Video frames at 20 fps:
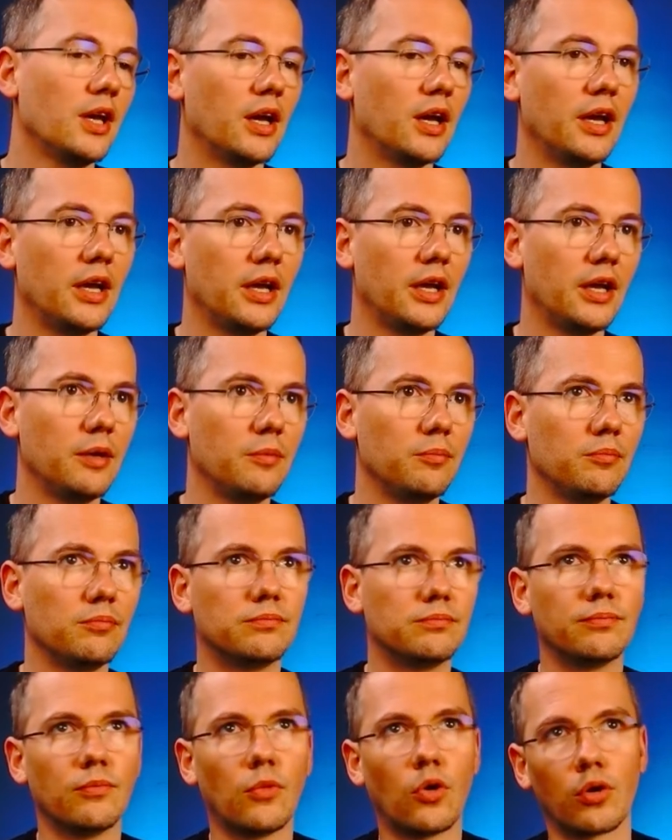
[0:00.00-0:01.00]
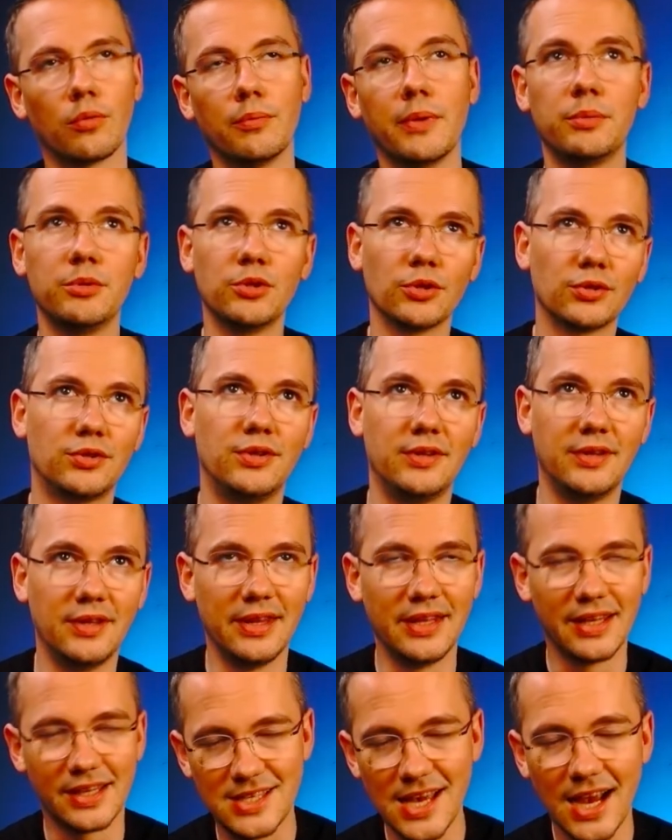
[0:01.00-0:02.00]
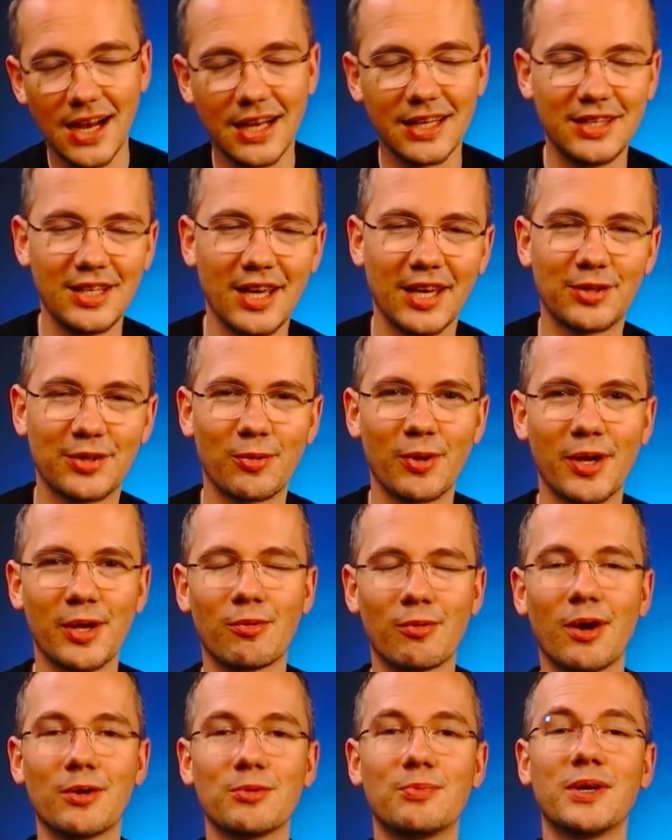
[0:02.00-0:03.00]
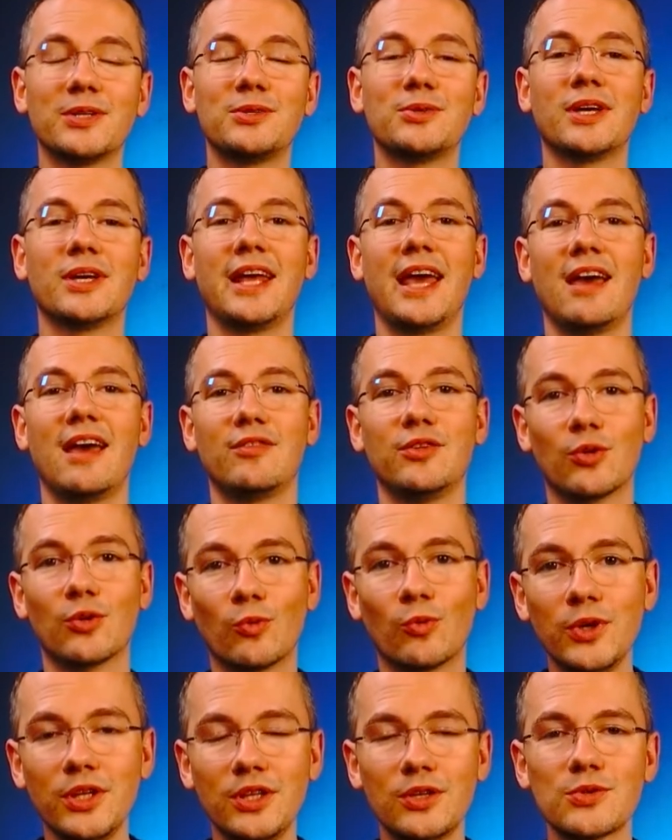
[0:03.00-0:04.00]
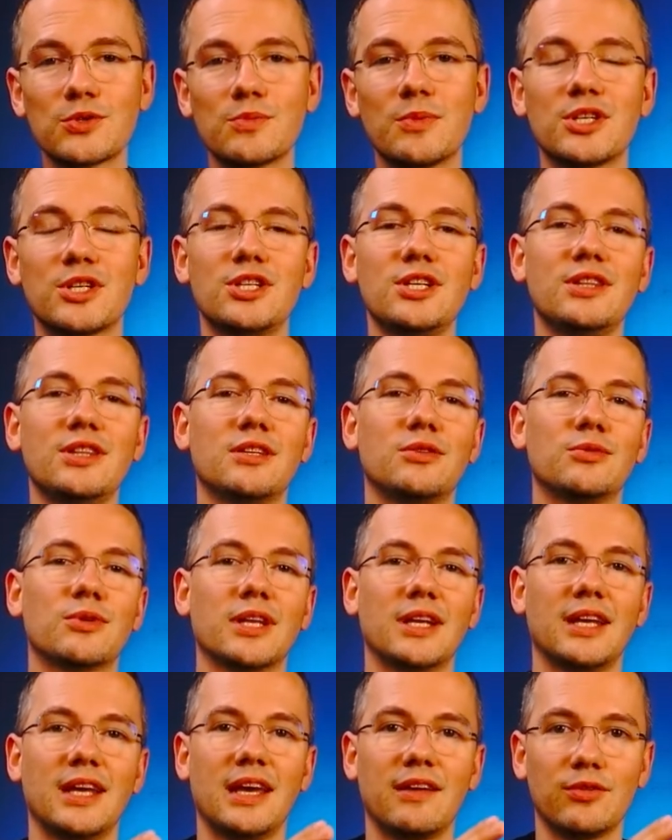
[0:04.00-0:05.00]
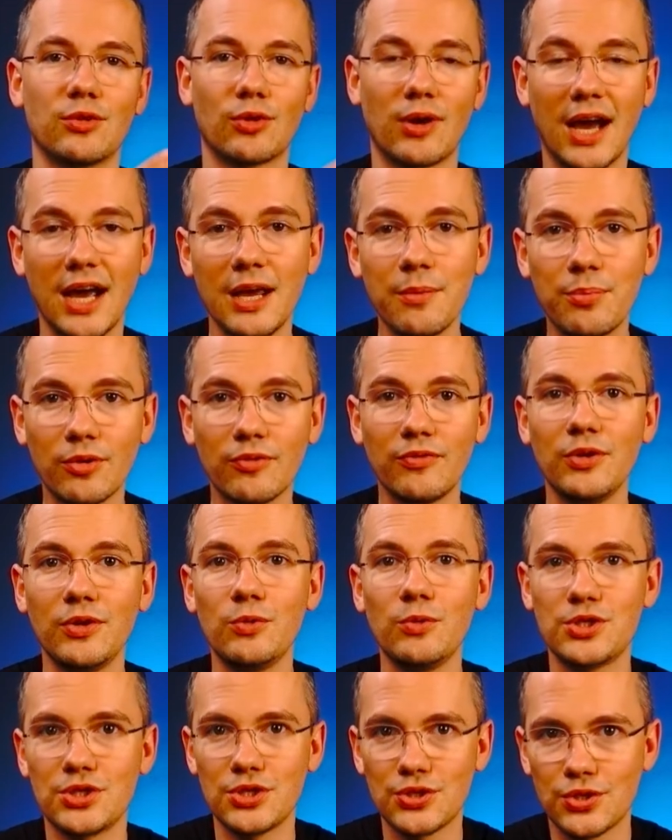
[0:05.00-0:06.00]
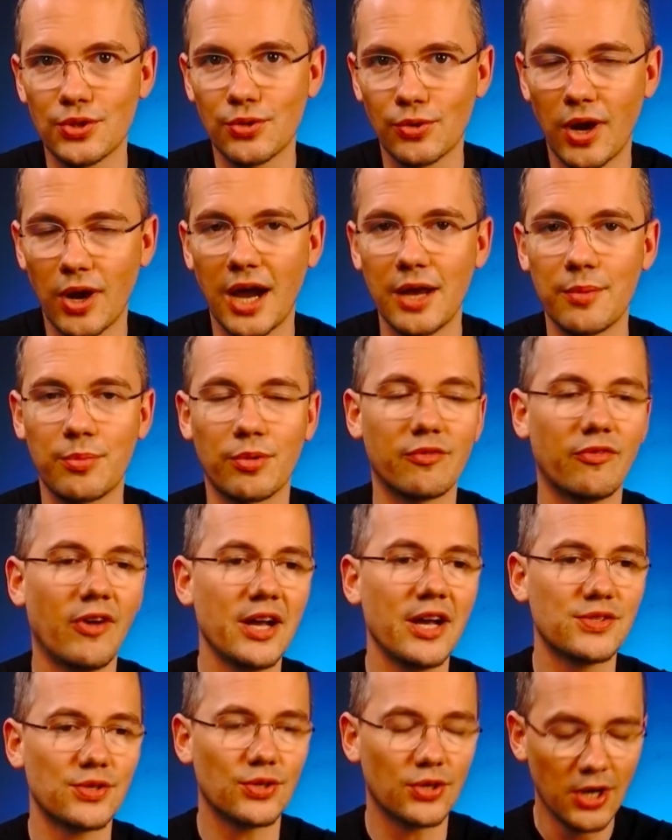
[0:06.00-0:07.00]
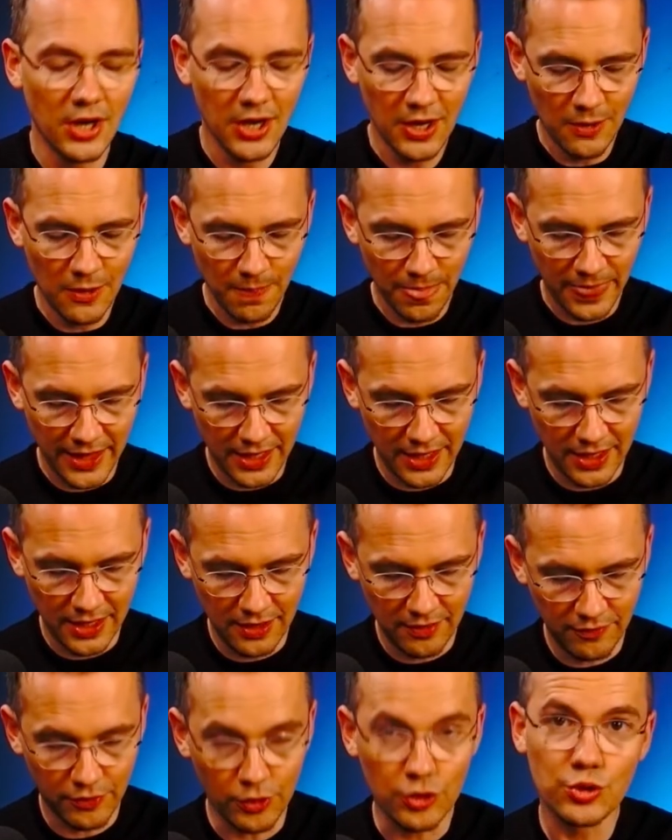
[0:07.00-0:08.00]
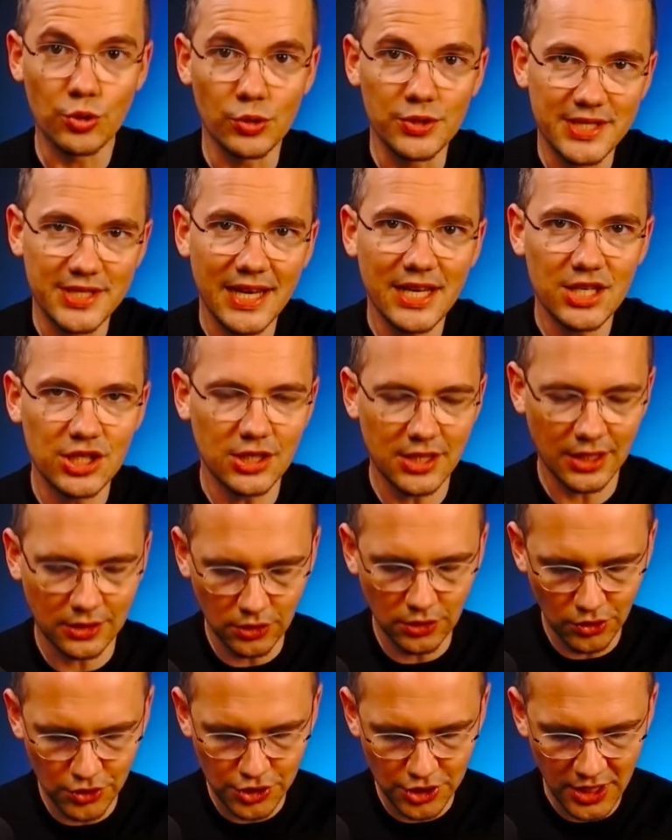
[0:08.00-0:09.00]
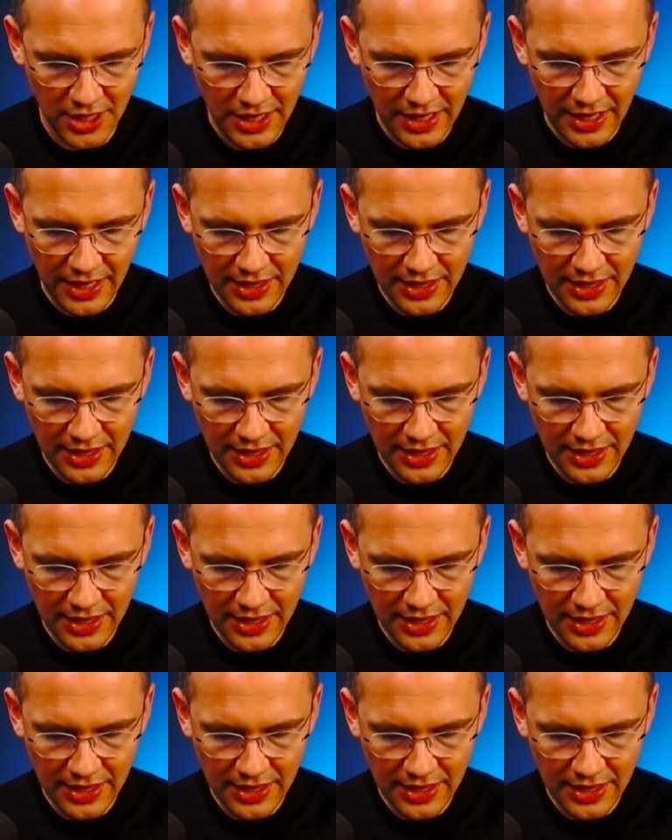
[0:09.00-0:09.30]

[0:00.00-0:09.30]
or maybe not exactly the other way around, but you can have your Windows machine, then you can have your Hyper-V, which is your hypervisor virtualization technology,